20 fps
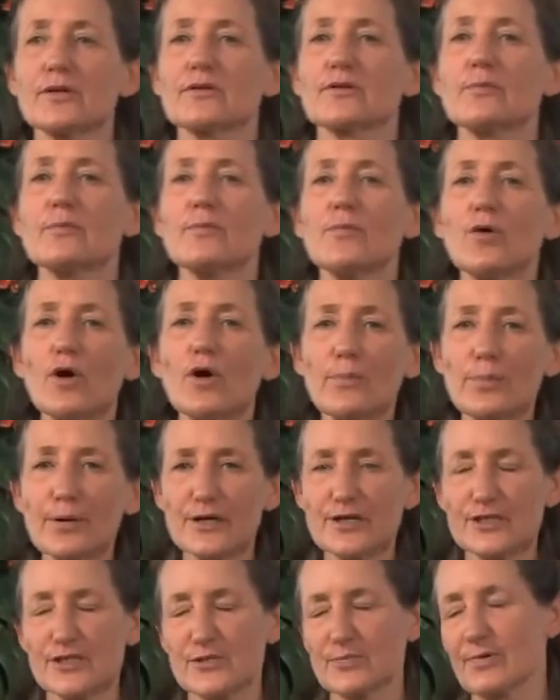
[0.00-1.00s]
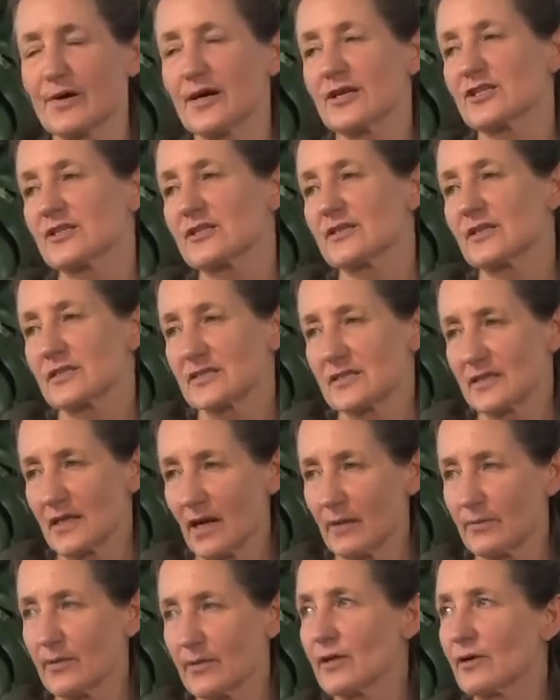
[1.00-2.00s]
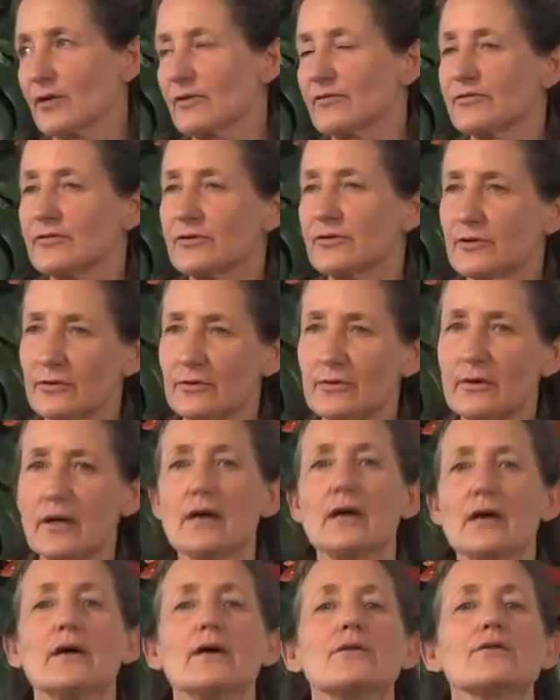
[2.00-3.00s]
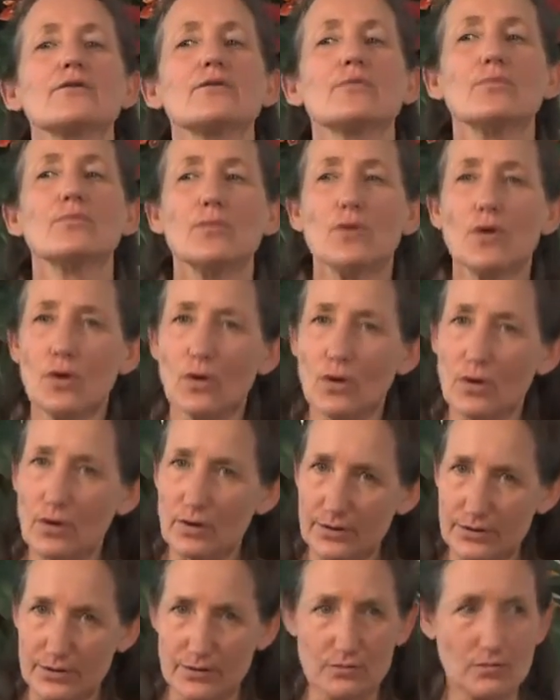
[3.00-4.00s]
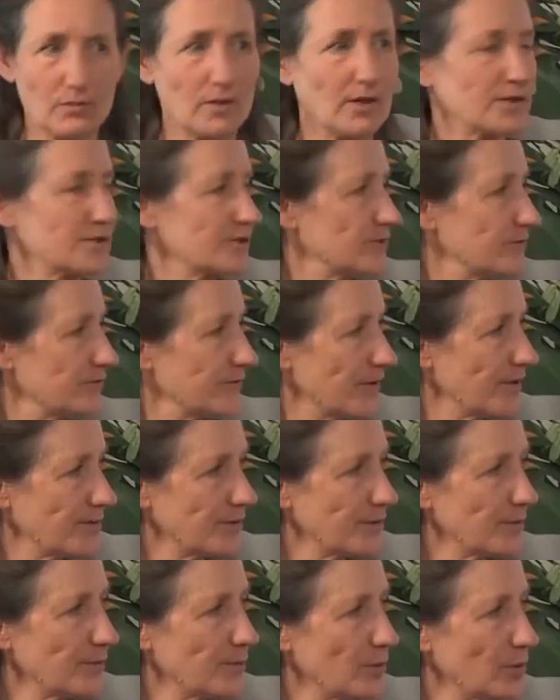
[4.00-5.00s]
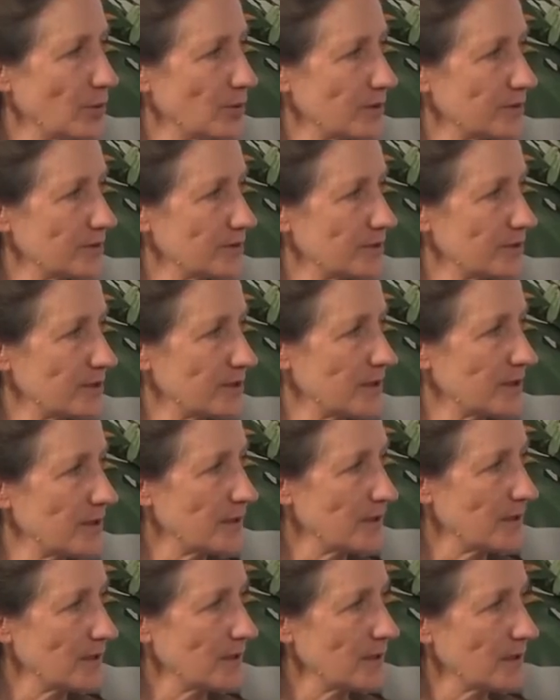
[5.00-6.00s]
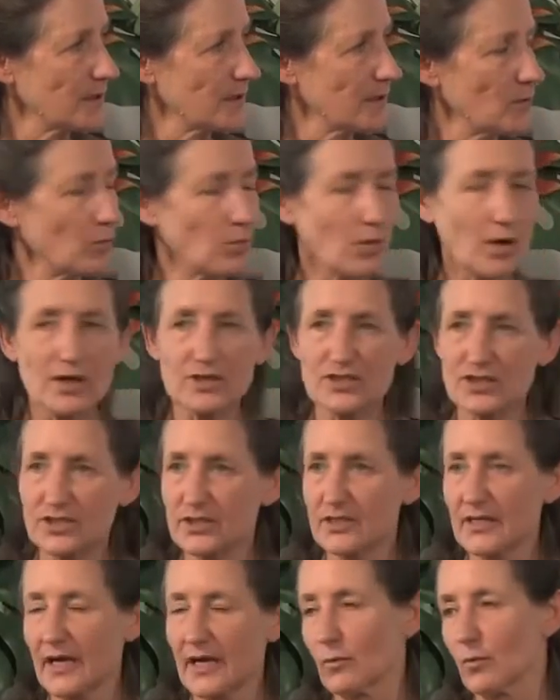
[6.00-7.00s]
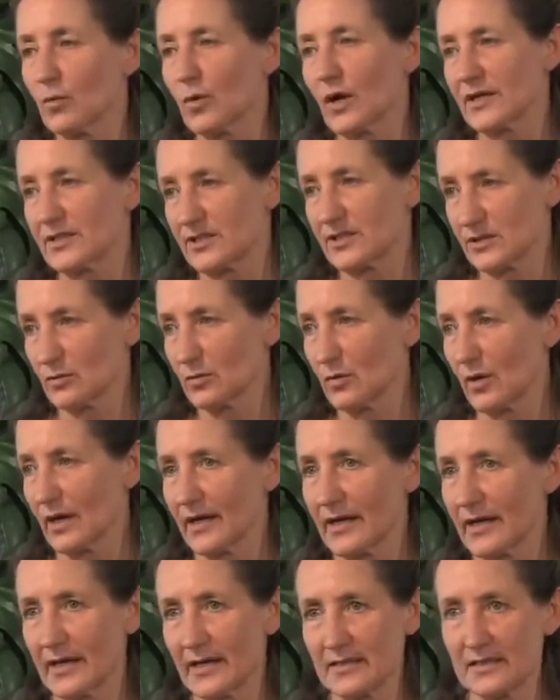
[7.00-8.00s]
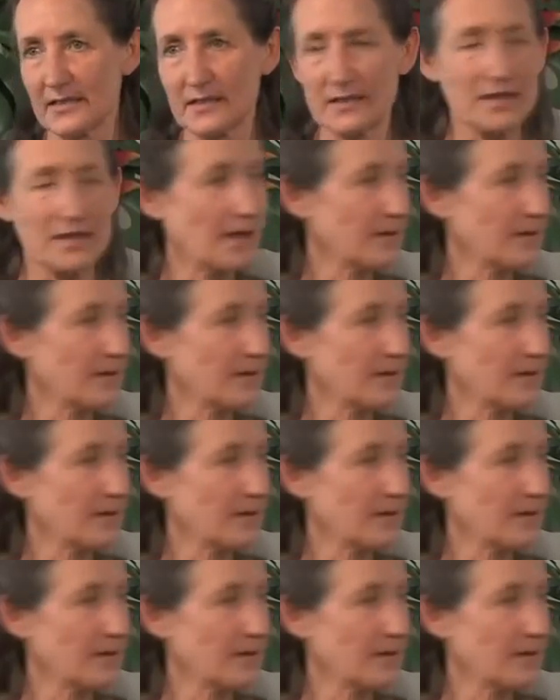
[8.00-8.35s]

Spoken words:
that the more perspiration that's coming off you, the more you wash. Very important to wash that waste away as it